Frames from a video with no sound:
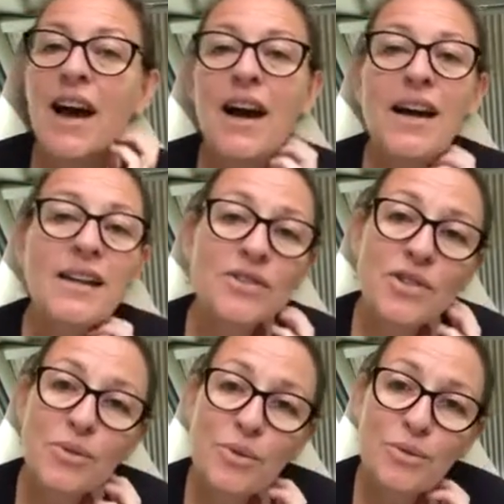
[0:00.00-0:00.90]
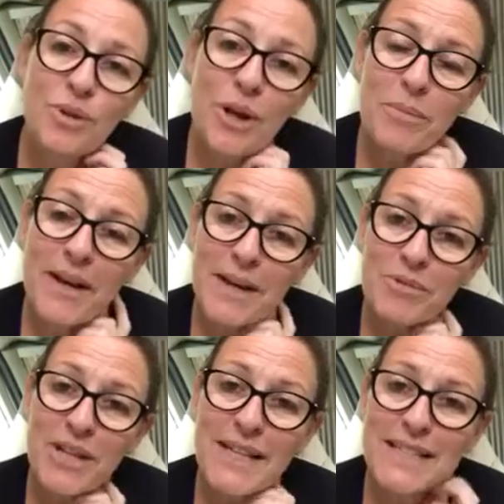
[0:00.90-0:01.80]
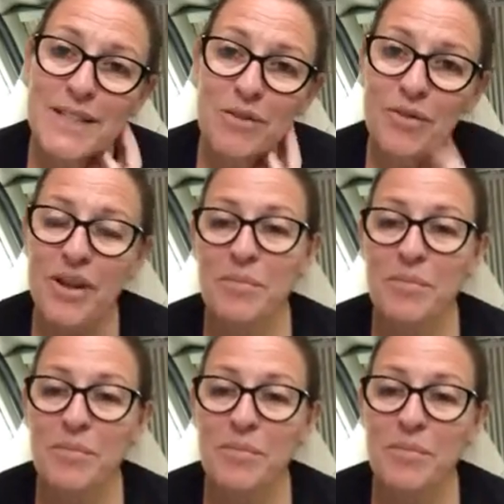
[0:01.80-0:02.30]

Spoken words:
As you all know, my name's Jan Silver and